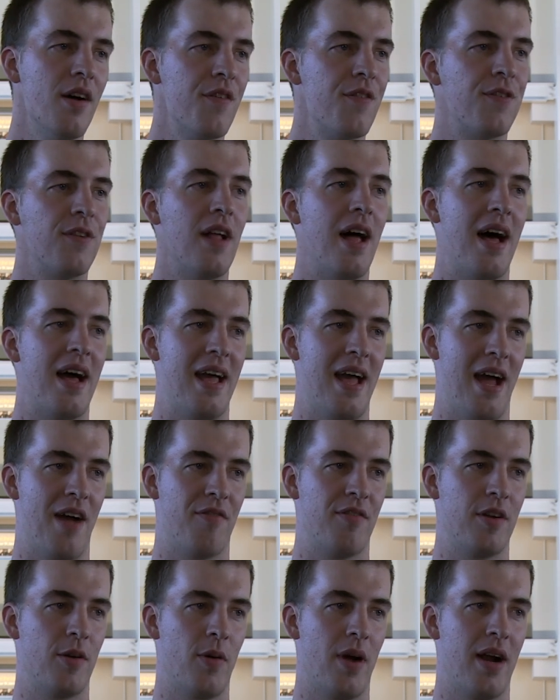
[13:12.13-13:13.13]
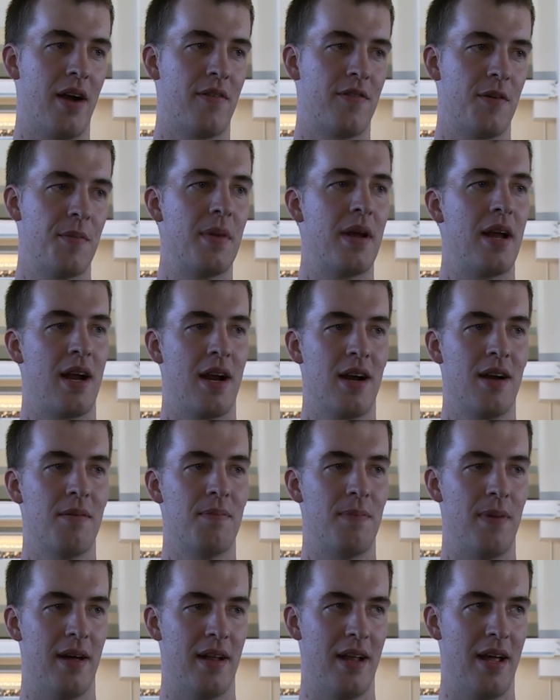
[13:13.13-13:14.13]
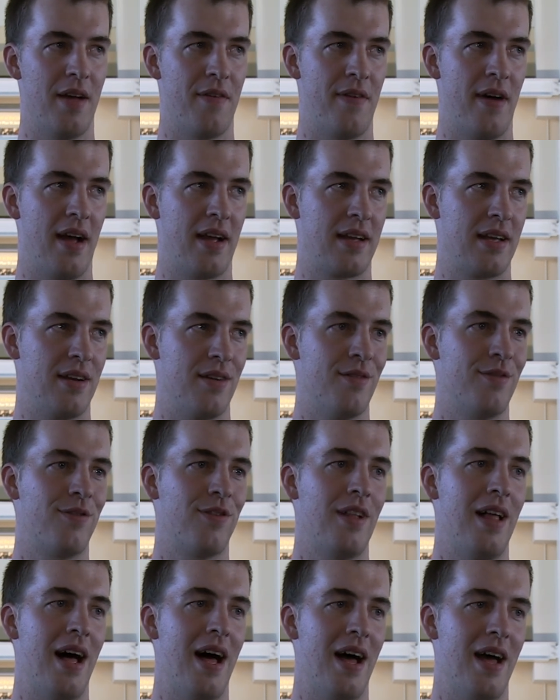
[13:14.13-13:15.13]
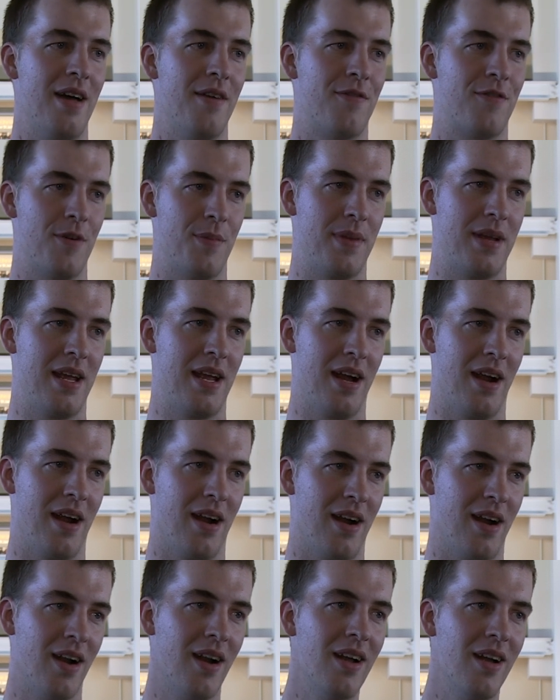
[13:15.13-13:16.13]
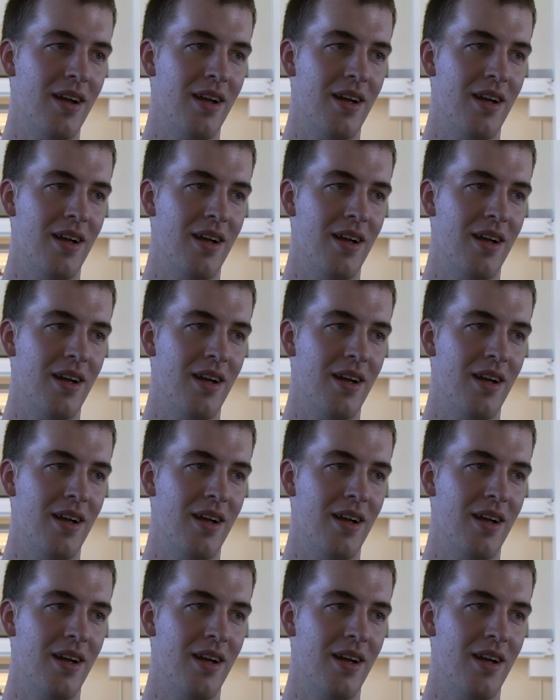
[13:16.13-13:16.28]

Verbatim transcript: fly everywhere from here, but if I can fly from here